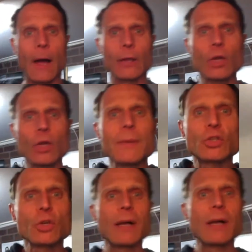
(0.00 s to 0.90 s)
A little bit
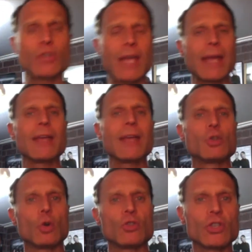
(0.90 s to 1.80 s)
too much air there,
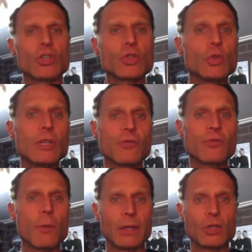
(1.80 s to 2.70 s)
George. Just do this
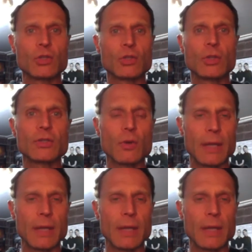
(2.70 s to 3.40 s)
for me. Just do this for